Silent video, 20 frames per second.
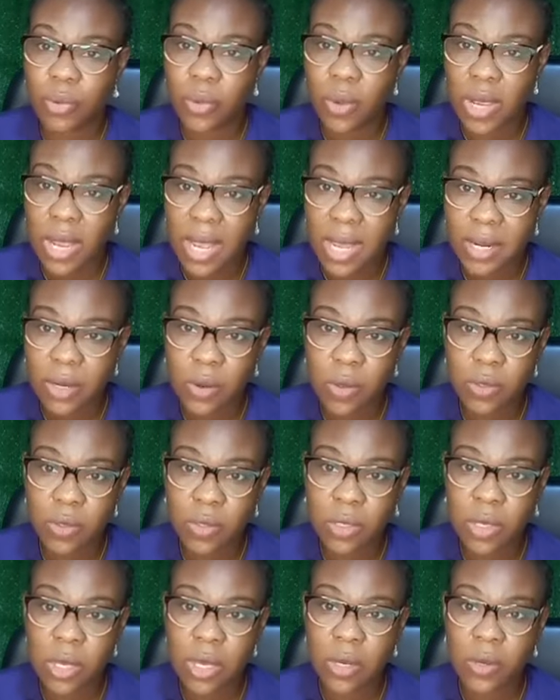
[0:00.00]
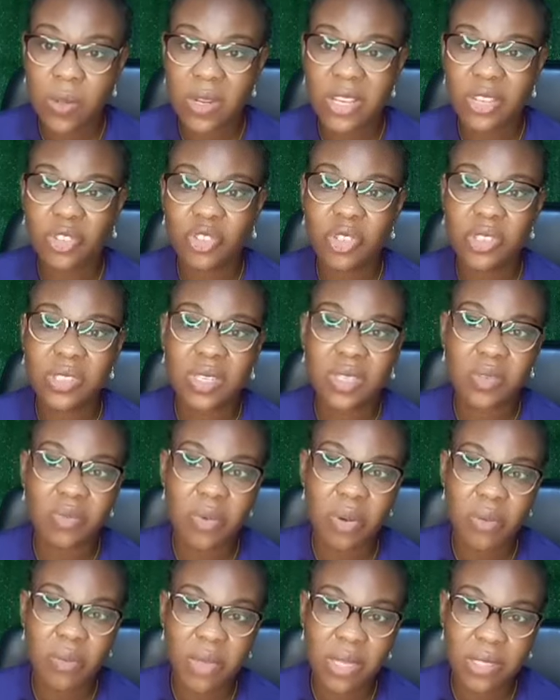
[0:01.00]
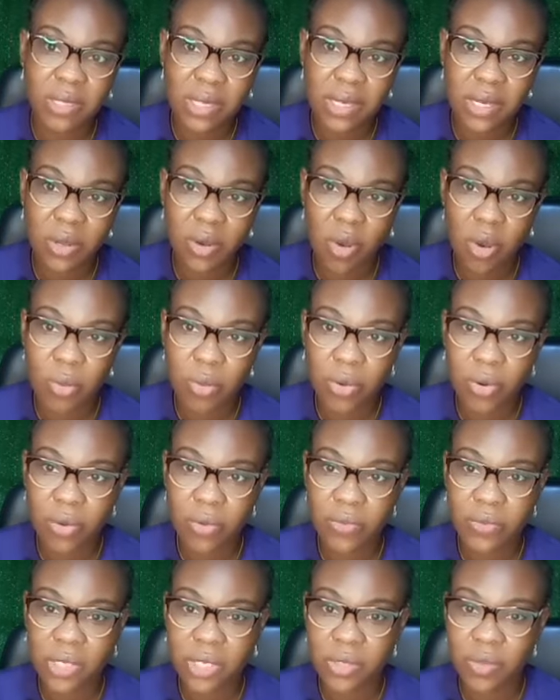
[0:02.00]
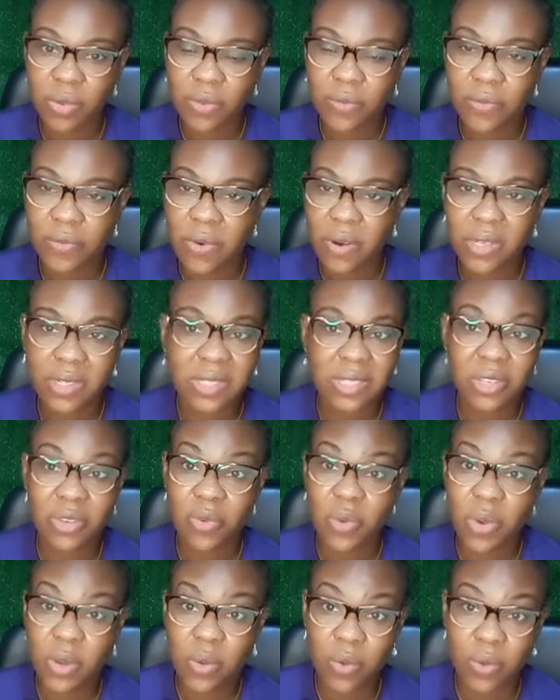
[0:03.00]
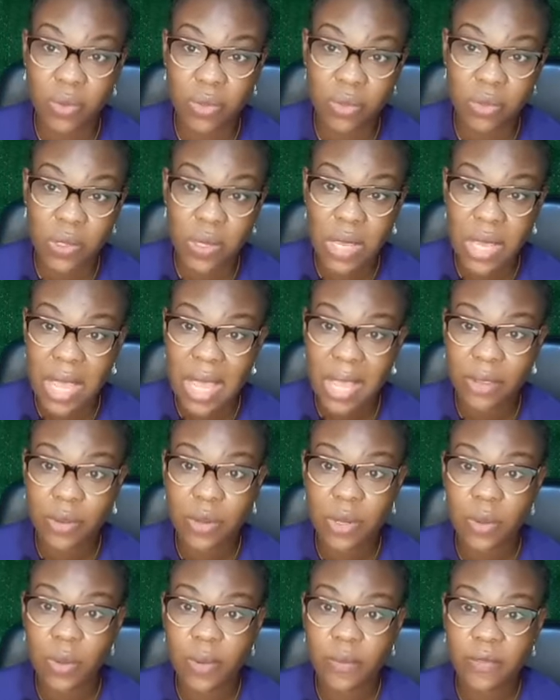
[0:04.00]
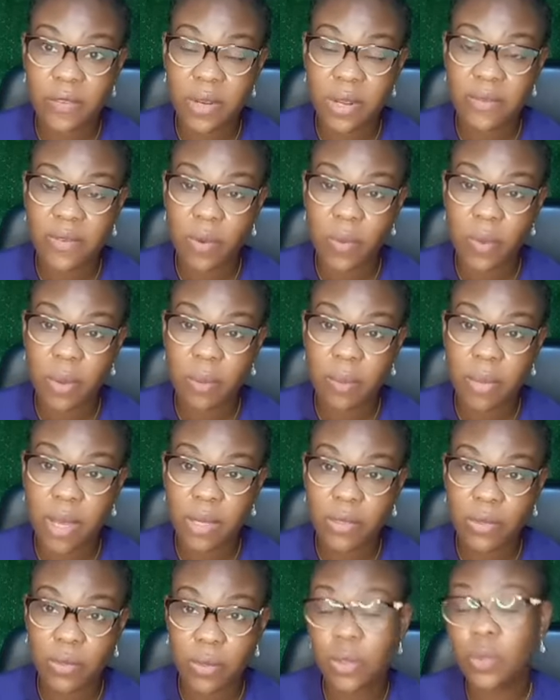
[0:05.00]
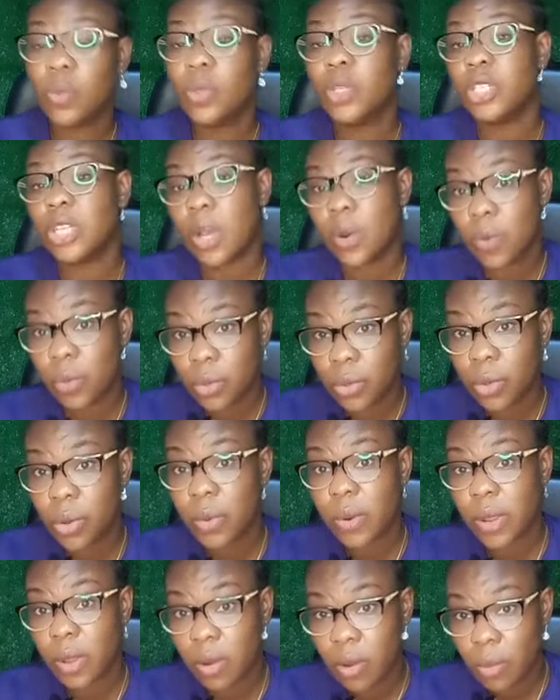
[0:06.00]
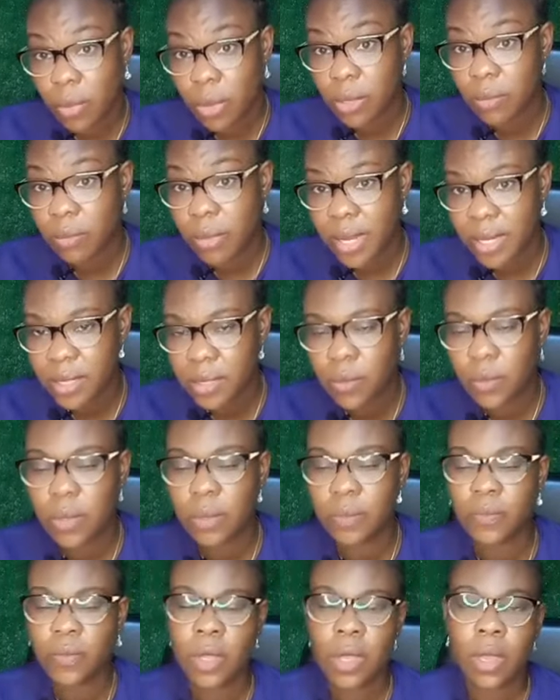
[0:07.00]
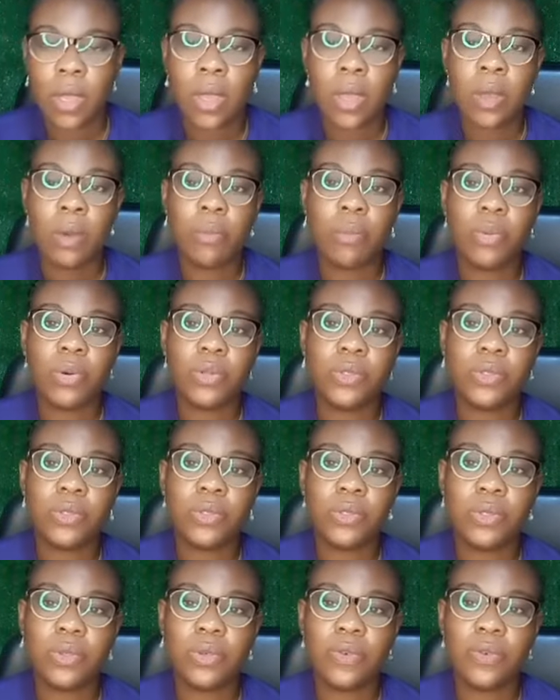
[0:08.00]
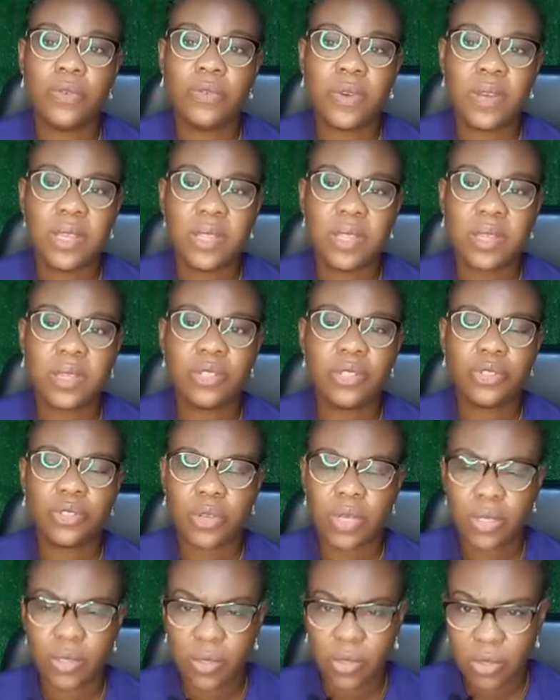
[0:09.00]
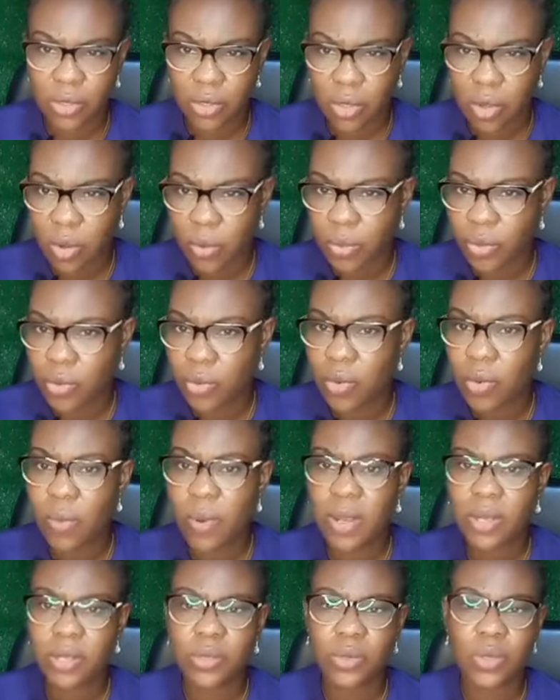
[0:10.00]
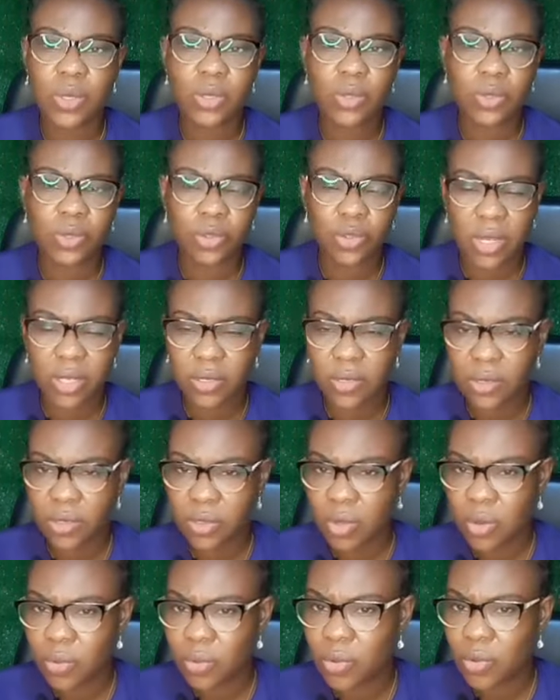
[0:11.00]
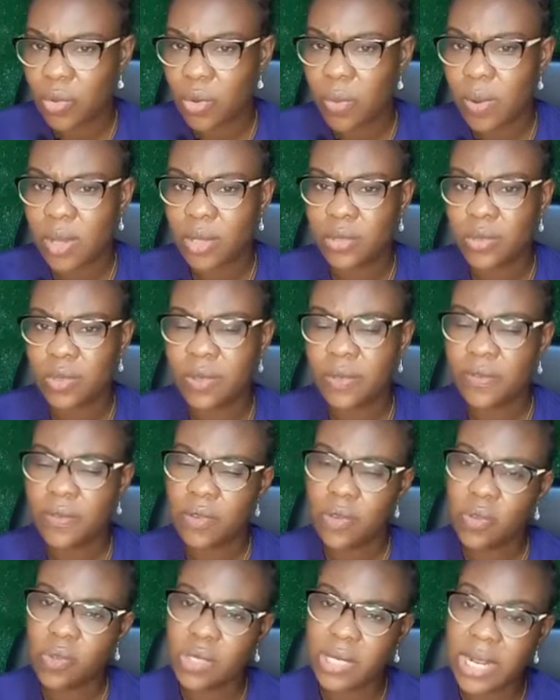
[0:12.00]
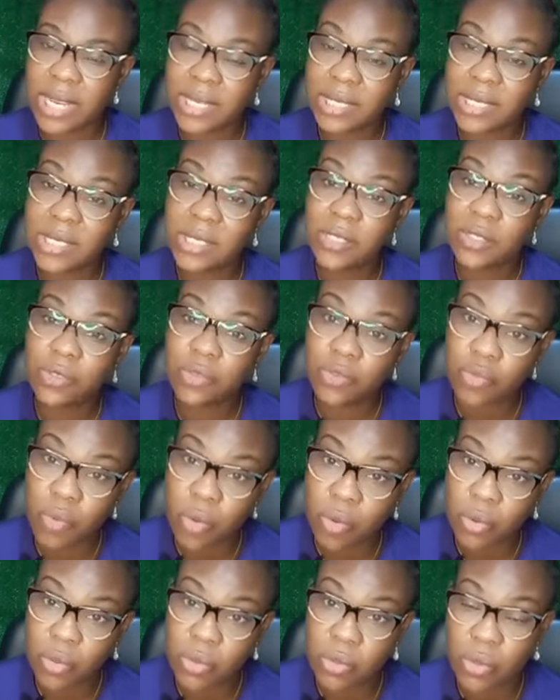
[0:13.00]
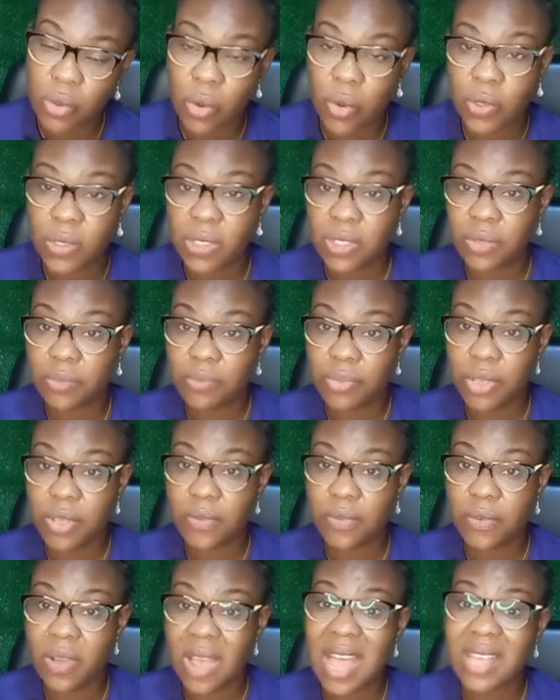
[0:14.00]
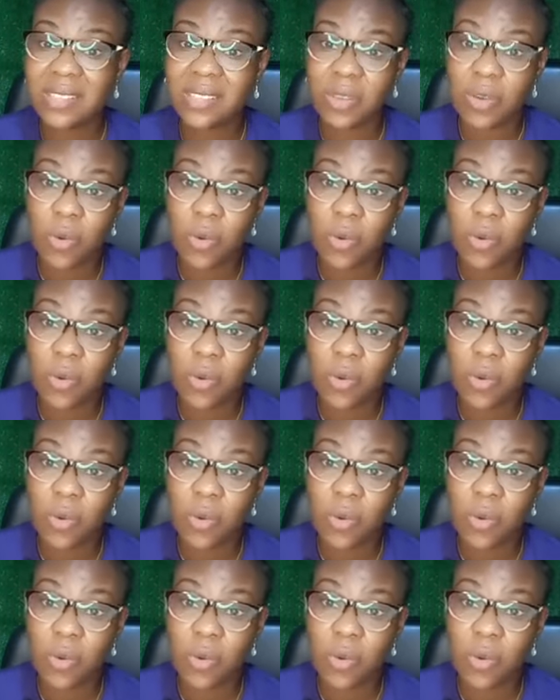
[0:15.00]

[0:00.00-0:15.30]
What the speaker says: Not that you just experimented a couple of days with friends and you were good, and you never went back to it, which I would not recommend, by the way. But you find that you try to stop, you go back to it, you try to stop, you go back to it. It feels like these drugs or this behavior has a hold on you.